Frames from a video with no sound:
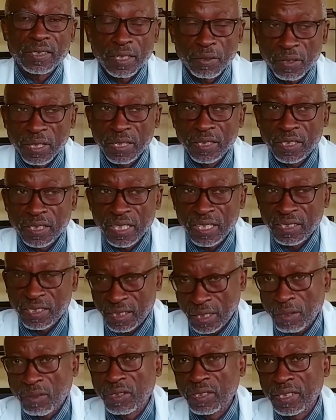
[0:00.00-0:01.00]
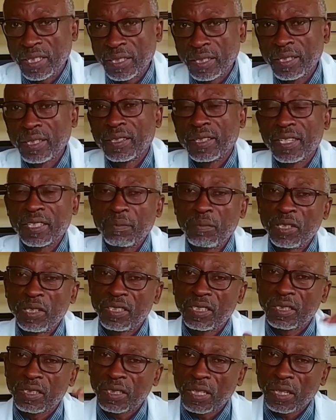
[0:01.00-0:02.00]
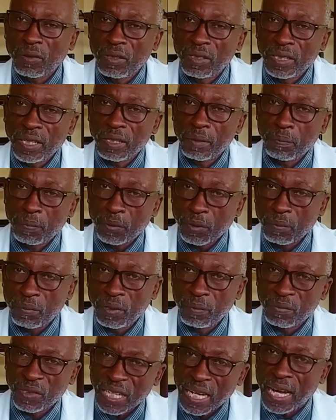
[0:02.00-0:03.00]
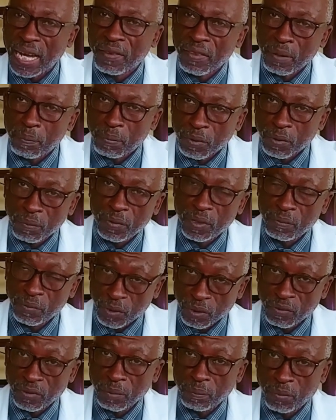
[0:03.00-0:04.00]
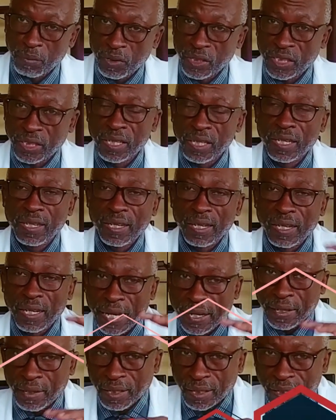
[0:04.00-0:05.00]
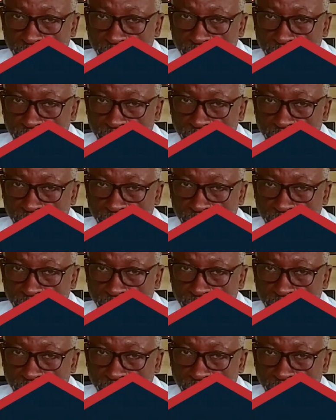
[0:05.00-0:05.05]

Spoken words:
the word says, secondary. That means secondary problems, other problems of the body, like